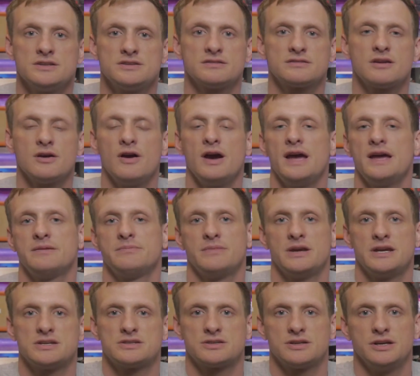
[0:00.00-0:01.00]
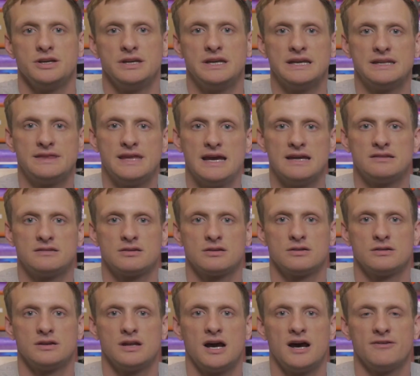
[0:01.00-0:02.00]
just go ahead and make sure you get that
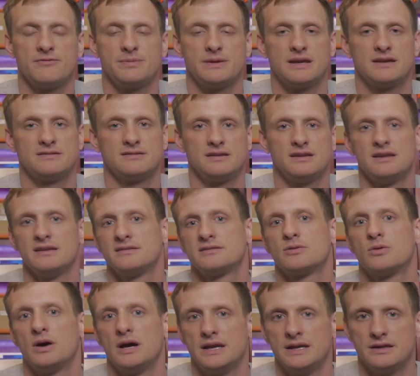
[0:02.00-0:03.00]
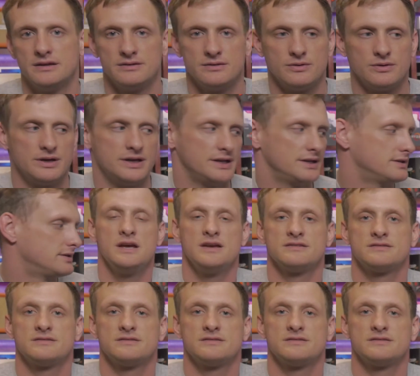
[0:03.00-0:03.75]
turned off because it is quite quite annoying.